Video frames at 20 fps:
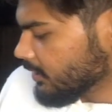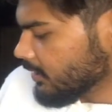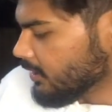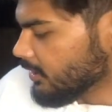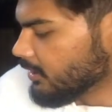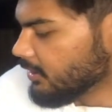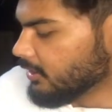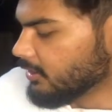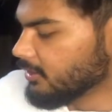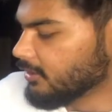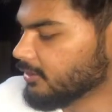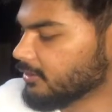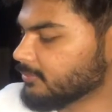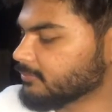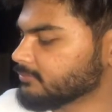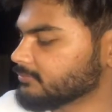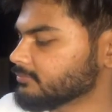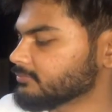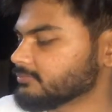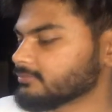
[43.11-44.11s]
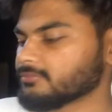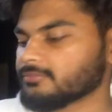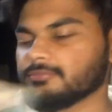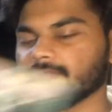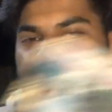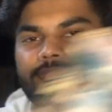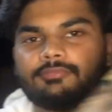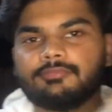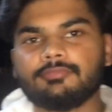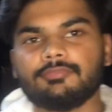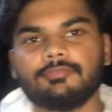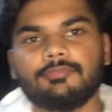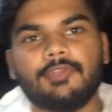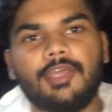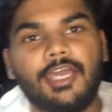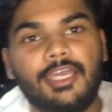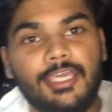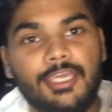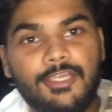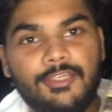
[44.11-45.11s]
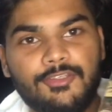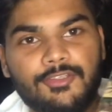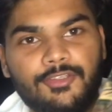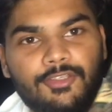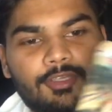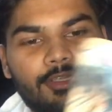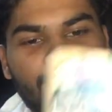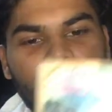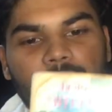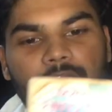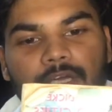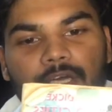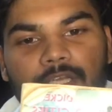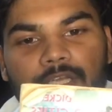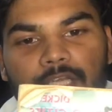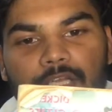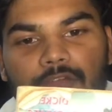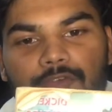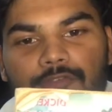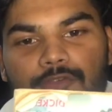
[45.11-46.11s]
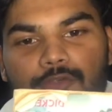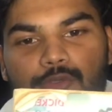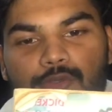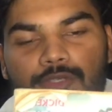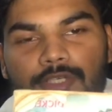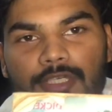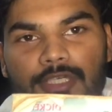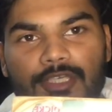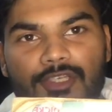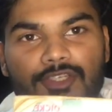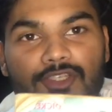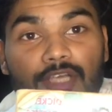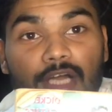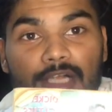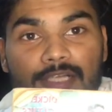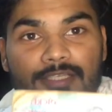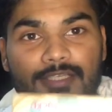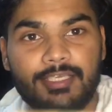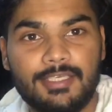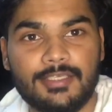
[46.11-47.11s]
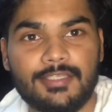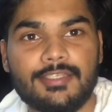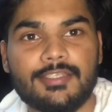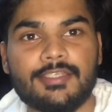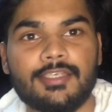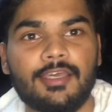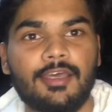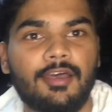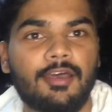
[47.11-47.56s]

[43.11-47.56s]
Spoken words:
Um, Again, A Tale of Two Cities, Charles Dickens,